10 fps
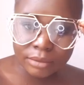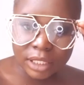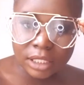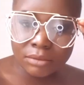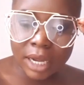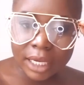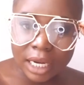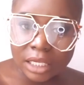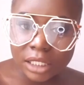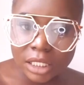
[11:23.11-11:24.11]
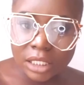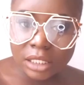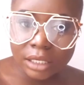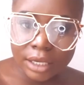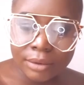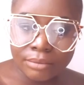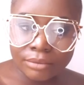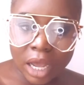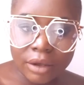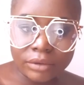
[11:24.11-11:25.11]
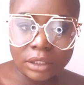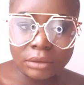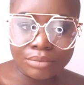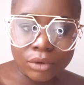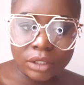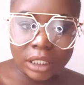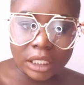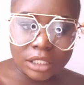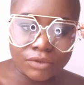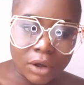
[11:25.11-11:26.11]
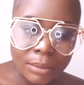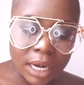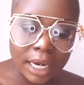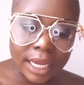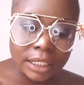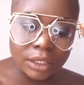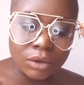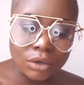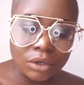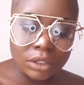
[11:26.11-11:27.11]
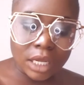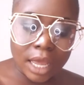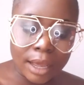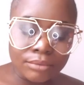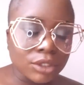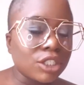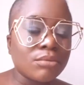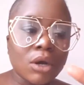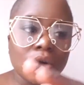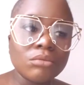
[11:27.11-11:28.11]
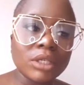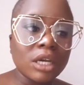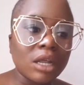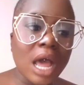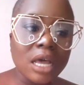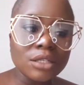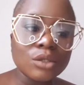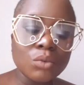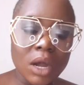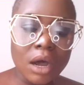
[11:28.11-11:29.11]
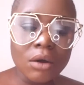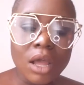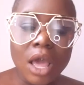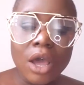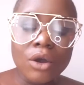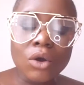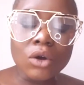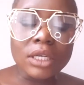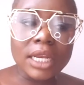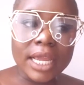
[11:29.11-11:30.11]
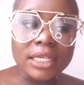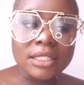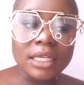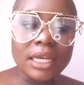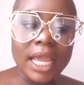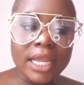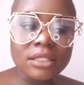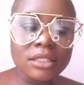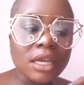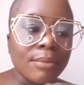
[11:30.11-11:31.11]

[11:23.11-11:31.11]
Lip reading: This is my glasses. I bought these from a lady called, she's my homegirl as well, called Legacy Lace.